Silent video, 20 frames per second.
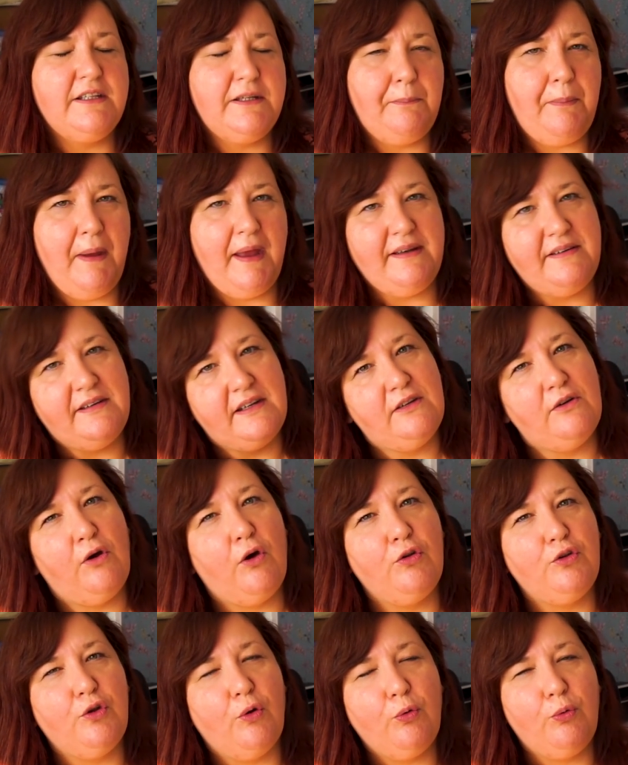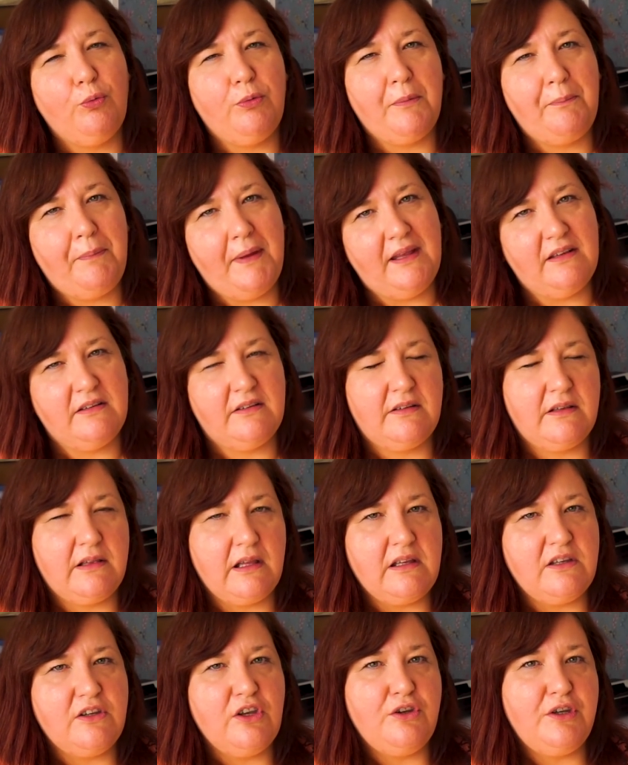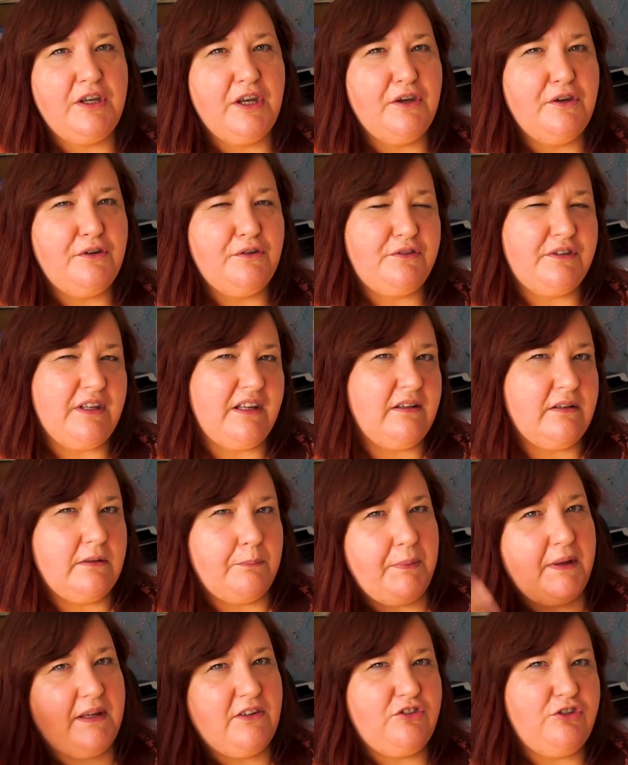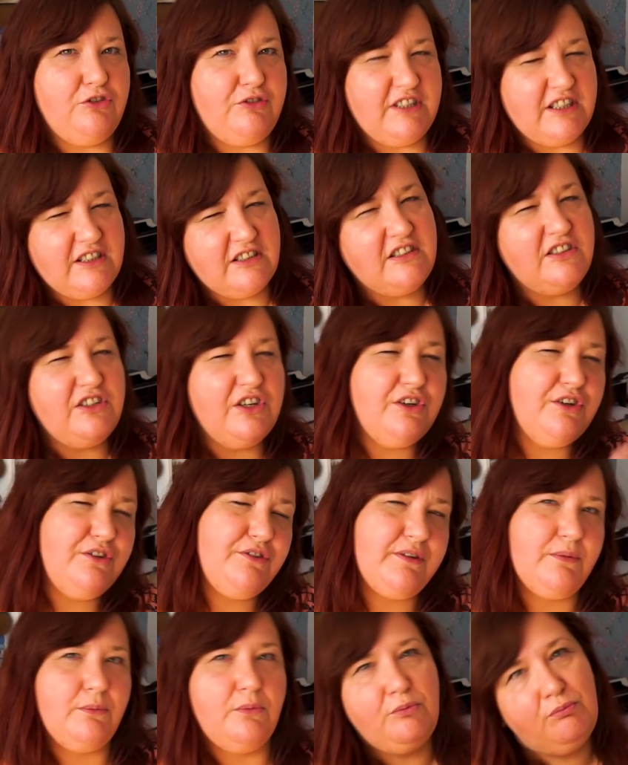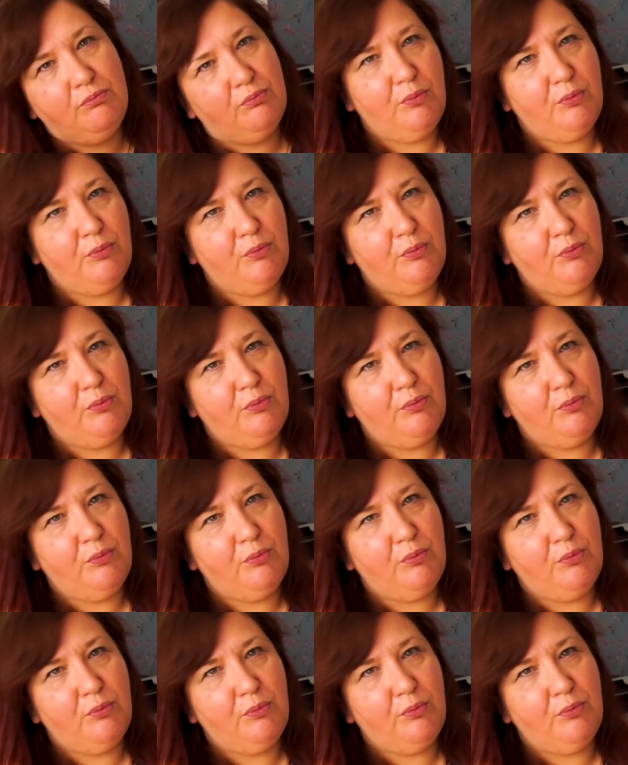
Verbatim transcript: depending on all the bits that you use and the bits you didn't use and